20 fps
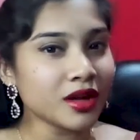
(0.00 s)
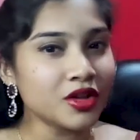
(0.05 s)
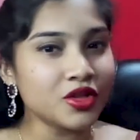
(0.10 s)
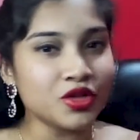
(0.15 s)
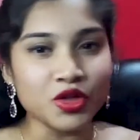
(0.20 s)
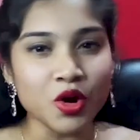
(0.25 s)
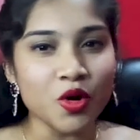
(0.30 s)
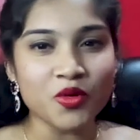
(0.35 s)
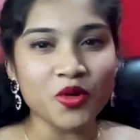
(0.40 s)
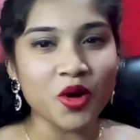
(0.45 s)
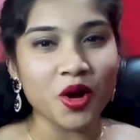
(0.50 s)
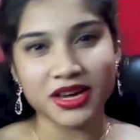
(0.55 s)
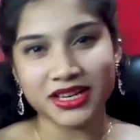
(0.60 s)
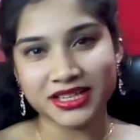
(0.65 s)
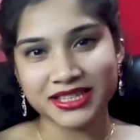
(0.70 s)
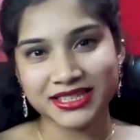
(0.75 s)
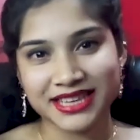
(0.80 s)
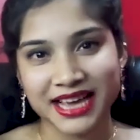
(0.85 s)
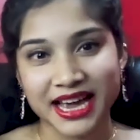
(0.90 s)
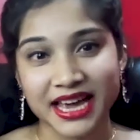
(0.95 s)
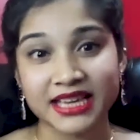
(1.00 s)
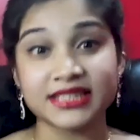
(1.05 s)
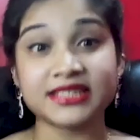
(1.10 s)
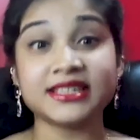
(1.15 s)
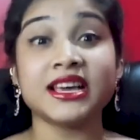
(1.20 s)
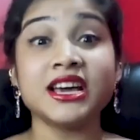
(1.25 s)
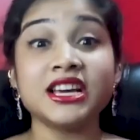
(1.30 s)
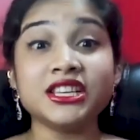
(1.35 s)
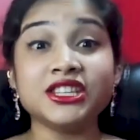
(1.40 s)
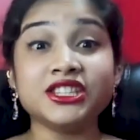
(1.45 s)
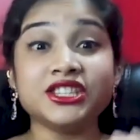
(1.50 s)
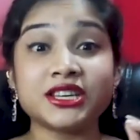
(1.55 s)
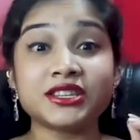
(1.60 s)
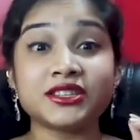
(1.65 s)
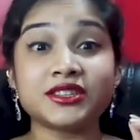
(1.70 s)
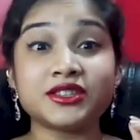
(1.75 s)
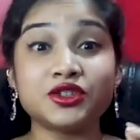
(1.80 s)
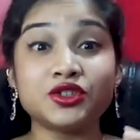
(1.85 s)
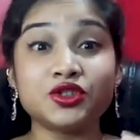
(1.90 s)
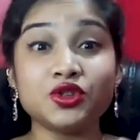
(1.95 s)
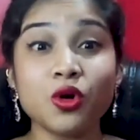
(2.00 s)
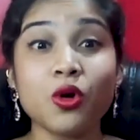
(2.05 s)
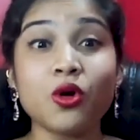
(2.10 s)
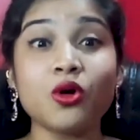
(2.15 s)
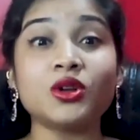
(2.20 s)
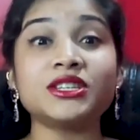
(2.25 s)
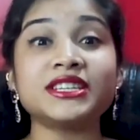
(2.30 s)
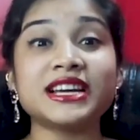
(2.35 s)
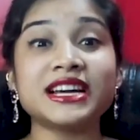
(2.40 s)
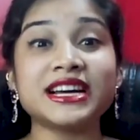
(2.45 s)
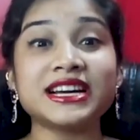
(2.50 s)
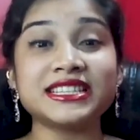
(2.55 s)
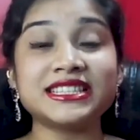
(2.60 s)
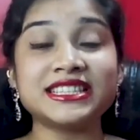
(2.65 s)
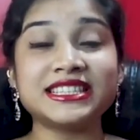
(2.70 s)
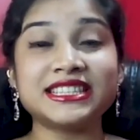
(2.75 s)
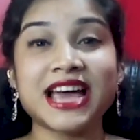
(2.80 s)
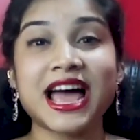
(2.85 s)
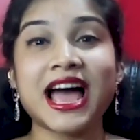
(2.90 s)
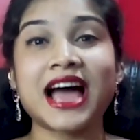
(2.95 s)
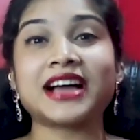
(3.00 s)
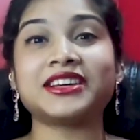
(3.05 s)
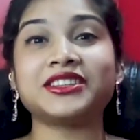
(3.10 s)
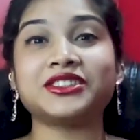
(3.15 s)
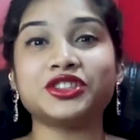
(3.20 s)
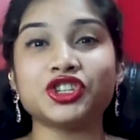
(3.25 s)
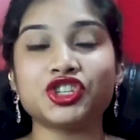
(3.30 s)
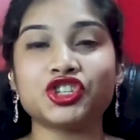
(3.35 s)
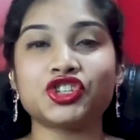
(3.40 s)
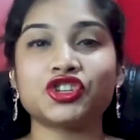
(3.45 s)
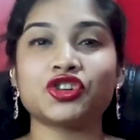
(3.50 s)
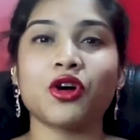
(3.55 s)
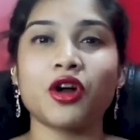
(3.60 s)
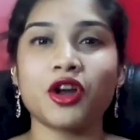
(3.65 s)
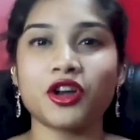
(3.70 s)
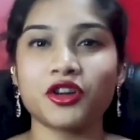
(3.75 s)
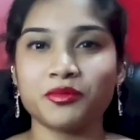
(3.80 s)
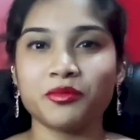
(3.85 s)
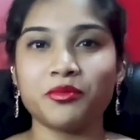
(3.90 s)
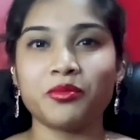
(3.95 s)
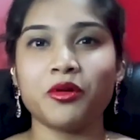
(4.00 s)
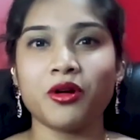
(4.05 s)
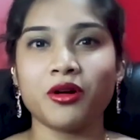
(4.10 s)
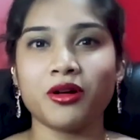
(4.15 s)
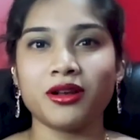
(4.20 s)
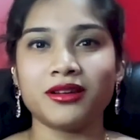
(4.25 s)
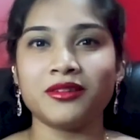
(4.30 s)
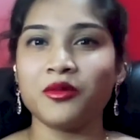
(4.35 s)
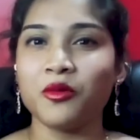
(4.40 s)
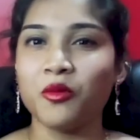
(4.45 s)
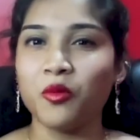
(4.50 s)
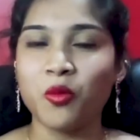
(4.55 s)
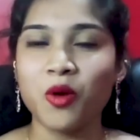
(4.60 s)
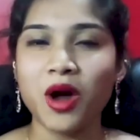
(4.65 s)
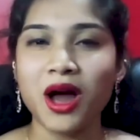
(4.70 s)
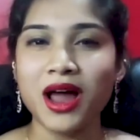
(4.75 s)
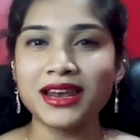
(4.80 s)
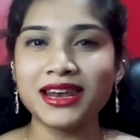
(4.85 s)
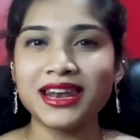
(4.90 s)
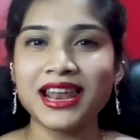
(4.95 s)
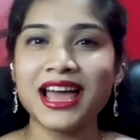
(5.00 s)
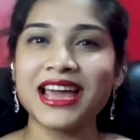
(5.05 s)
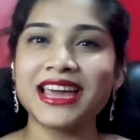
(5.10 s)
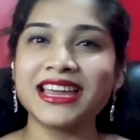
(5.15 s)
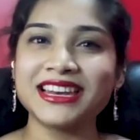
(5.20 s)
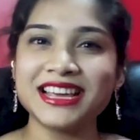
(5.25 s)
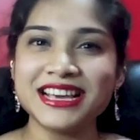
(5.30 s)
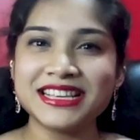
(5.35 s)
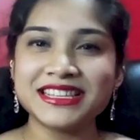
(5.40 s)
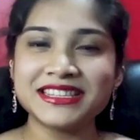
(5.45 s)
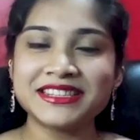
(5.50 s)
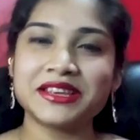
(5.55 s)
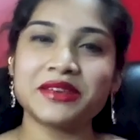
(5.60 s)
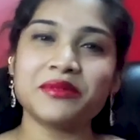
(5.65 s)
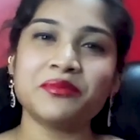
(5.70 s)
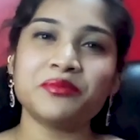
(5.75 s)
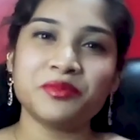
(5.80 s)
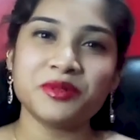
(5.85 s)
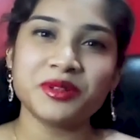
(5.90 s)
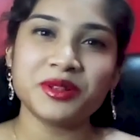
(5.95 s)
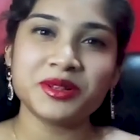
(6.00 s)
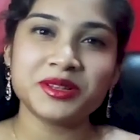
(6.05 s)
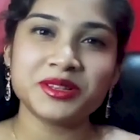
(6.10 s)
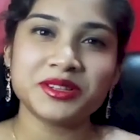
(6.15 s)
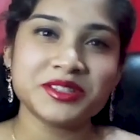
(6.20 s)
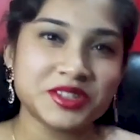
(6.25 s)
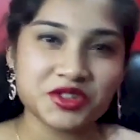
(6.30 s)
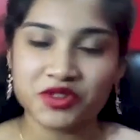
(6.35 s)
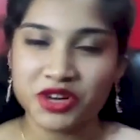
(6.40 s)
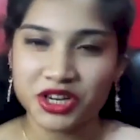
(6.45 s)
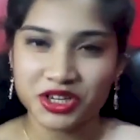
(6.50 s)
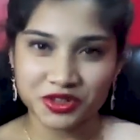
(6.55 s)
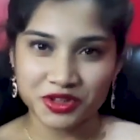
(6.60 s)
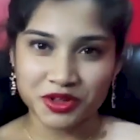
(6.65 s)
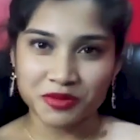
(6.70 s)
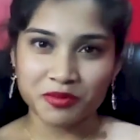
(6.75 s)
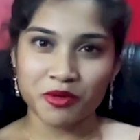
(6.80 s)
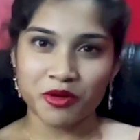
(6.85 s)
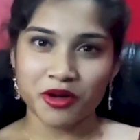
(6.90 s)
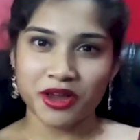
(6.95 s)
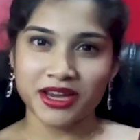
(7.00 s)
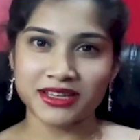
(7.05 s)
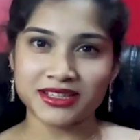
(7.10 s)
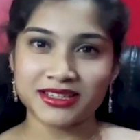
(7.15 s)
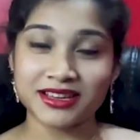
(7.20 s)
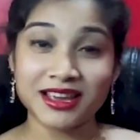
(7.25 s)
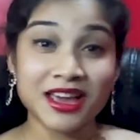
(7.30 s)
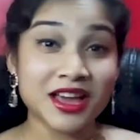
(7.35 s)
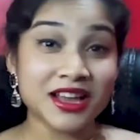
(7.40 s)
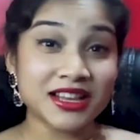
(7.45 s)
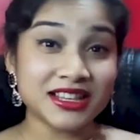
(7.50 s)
No rocket science, just don't attack the short ball. One line, simple, straight to the point.